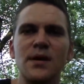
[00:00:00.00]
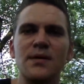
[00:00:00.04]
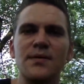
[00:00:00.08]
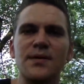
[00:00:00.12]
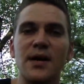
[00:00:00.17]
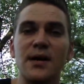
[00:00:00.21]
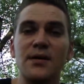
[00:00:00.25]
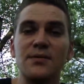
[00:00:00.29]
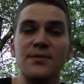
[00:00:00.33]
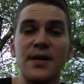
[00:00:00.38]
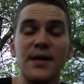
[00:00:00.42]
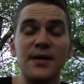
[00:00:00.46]

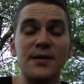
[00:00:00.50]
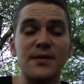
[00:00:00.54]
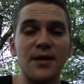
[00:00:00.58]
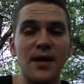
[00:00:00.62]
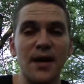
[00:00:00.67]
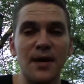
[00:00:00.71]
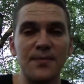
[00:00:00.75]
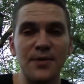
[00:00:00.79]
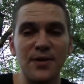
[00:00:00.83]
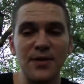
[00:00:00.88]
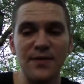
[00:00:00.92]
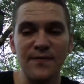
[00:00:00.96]
That'll take
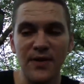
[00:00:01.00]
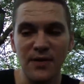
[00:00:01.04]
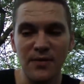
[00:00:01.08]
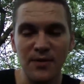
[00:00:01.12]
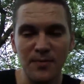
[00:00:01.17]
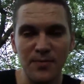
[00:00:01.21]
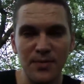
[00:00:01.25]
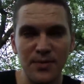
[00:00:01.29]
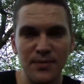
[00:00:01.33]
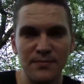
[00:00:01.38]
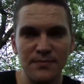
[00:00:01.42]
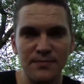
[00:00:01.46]
time to
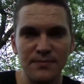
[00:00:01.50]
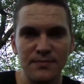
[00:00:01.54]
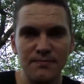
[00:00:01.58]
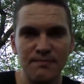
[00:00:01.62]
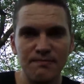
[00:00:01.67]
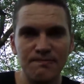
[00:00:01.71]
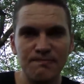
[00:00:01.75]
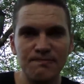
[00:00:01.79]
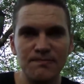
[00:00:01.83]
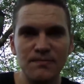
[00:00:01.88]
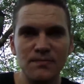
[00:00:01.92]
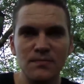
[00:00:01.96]
develop.
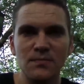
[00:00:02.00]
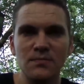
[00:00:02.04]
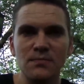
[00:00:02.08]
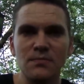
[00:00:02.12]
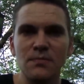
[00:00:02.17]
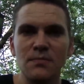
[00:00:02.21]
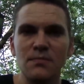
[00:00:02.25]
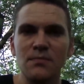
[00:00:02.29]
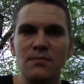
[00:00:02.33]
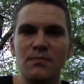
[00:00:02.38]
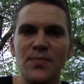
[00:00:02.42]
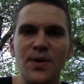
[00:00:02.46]

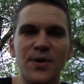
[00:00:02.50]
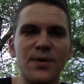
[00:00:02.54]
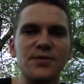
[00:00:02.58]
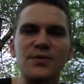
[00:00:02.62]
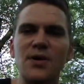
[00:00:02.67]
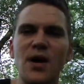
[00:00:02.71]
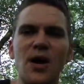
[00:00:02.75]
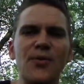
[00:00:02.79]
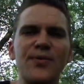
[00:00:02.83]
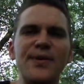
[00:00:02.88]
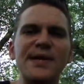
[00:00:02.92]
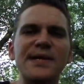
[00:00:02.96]
But there's
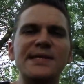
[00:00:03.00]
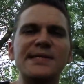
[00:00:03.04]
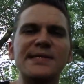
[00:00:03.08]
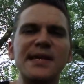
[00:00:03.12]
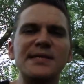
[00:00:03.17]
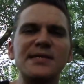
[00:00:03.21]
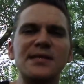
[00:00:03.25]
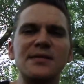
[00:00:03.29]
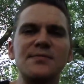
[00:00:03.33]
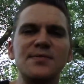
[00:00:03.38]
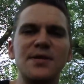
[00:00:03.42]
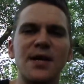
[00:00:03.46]
already
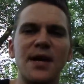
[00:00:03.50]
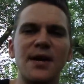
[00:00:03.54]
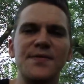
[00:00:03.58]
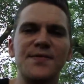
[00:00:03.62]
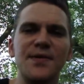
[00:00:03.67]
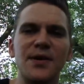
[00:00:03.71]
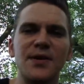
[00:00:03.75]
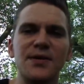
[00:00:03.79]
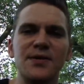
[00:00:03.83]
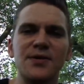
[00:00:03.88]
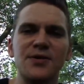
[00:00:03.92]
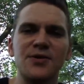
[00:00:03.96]
systems out
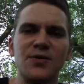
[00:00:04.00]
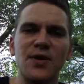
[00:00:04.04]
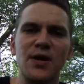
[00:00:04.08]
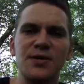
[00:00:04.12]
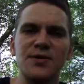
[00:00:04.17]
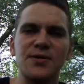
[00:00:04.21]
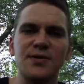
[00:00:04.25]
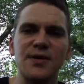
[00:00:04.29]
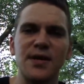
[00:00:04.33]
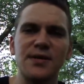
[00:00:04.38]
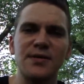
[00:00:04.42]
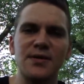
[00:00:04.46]
there to
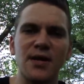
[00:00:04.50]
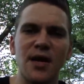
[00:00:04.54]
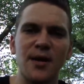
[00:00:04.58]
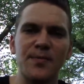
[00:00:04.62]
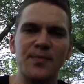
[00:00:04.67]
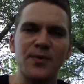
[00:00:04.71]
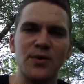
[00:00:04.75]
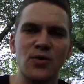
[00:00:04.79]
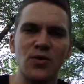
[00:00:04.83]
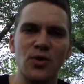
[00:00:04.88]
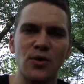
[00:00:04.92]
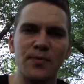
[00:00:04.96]
structure that type
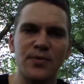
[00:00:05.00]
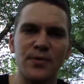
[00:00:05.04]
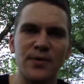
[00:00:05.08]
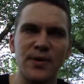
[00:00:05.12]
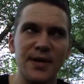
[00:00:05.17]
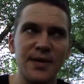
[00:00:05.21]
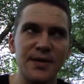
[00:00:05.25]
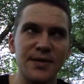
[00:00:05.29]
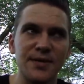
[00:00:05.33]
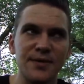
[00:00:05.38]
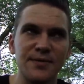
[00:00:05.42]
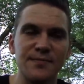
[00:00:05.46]
of
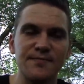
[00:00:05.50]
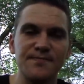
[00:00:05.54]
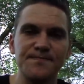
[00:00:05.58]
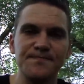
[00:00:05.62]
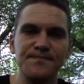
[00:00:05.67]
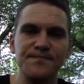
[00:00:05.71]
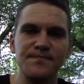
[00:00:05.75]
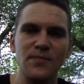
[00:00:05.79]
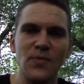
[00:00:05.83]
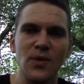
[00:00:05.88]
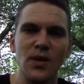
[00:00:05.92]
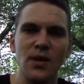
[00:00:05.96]
corporation.
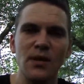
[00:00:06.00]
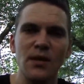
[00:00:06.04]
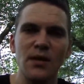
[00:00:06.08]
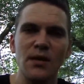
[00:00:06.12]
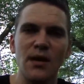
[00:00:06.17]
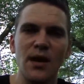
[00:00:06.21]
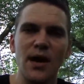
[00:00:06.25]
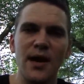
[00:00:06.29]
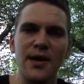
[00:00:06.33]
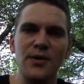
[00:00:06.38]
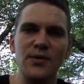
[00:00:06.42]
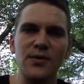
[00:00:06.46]

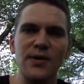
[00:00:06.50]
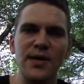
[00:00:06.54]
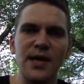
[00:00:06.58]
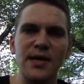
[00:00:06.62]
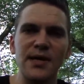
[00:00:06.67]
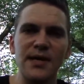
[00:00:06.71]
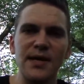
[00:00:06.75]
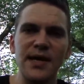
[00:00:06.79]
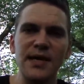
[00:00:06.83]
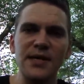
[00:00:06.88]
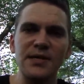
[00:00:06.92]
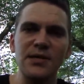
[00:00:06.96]
And you
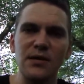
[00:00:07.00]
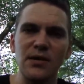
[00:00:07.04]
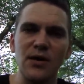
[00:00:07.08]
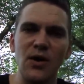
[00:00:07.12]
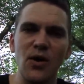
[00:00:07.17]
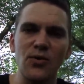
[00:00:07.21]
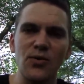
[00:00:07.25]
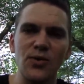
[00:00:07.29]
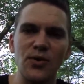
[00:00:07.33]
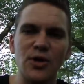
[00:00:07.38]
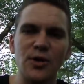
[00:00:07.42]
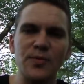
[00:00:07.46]
get each
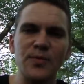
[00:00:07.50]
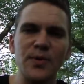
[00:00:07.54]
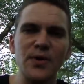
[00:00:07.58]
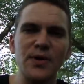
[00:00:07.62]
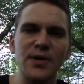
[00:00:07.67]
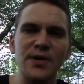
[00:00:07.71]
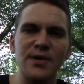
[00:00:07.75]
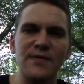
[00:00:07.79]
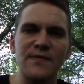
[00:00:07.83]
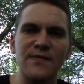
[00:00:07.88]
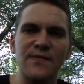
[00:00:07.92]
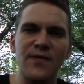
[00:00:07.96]
local
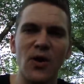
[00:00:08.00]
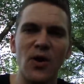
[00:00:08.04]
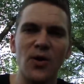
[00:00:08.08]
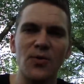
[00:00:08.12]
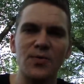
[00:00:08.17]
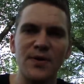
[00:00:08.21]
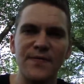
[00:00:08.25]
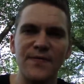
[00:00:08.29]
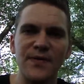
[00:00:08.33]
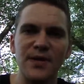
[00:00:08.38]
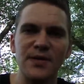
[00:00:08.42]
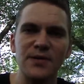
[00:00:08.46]
community involved
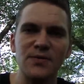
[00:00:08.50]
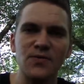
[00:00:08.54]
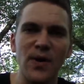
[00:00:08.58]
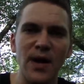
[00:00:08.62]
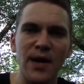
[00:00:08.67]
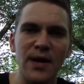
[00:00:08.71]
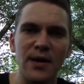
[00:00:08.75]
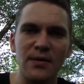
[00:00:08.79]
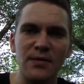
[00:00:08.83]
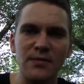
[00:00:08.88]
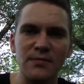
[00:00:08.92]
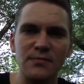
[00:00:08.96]
with it as
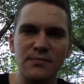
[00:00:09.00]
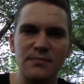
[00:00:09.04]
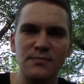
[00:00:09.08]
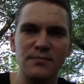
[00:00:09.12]
well.